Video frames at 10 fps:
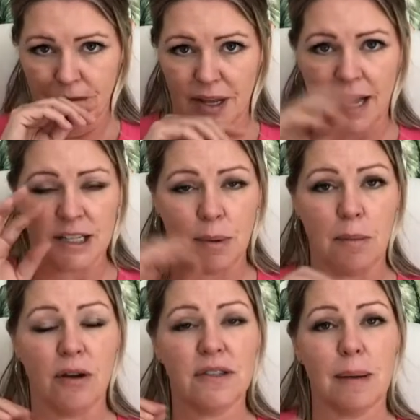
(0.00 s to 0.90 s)
because we
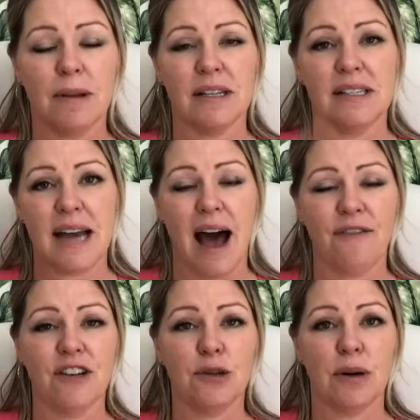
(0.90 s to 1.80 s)
moved some of the
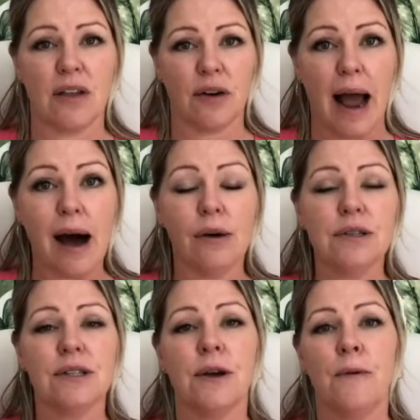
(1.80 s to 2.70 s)
staff into another
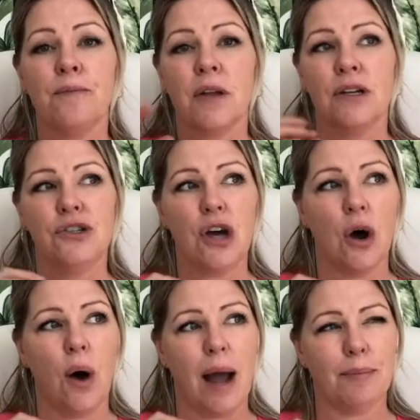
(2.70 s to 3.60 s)
house.
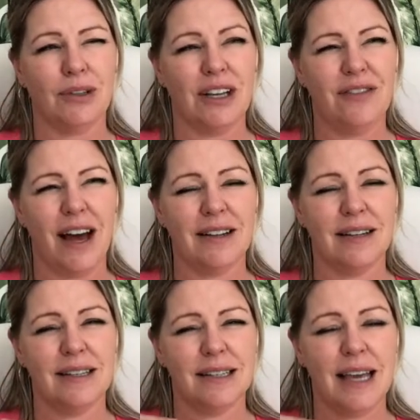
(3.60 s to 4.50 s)
So I believe that
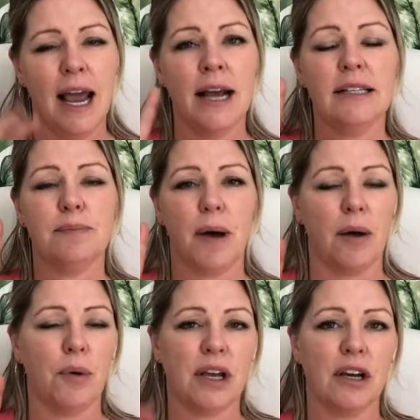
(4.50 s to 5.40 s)
is the case,
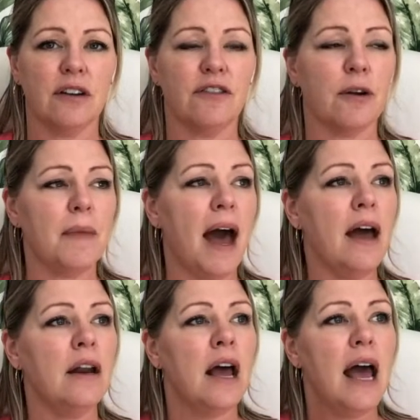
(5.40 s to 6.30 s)
but we can confirm that.
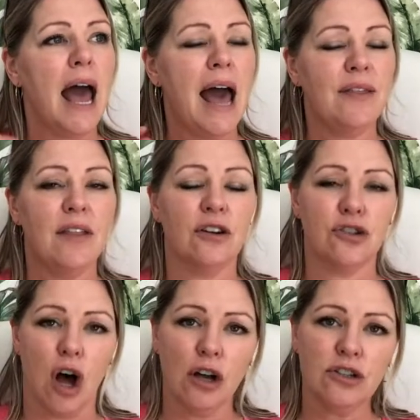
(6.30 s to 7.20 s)
And then there's
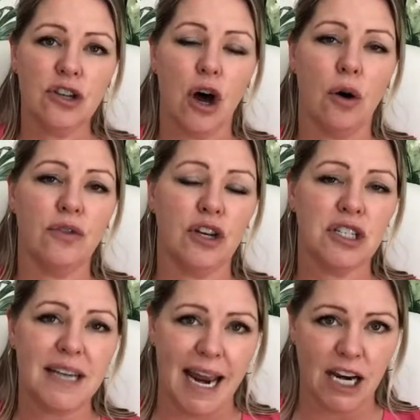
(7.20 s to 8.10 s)
also the
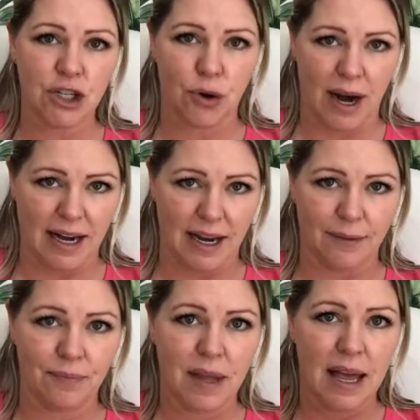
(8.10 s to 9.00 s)
day
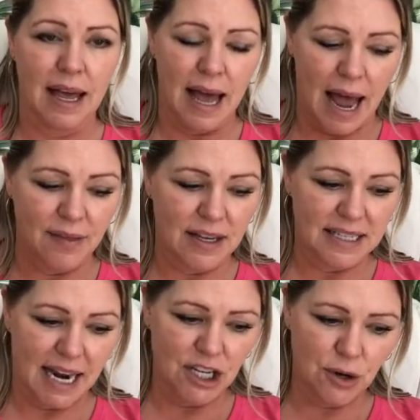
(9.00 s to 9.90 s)
training. And the
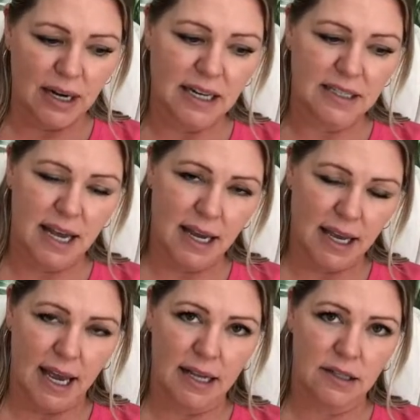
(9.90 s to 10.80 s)
day training
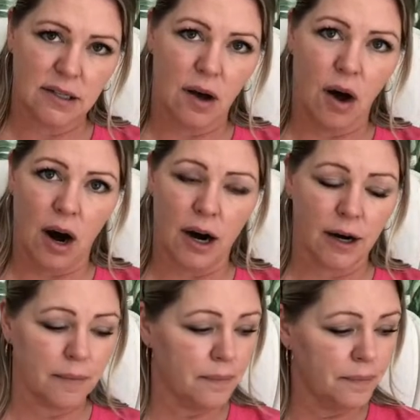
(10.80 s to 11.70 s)
tickets
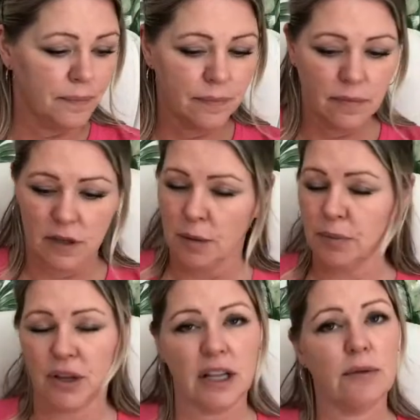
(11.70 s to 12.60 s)
are
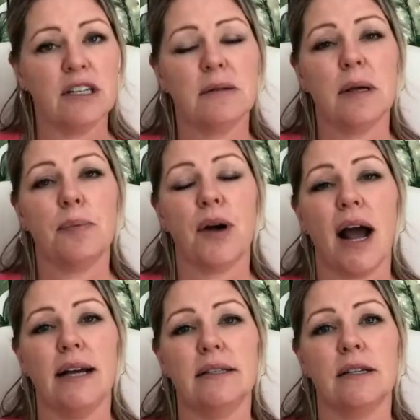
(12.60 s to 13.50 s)
completely reasonably
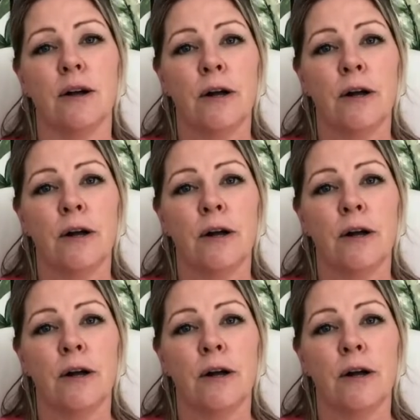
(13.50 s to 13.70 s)
priced,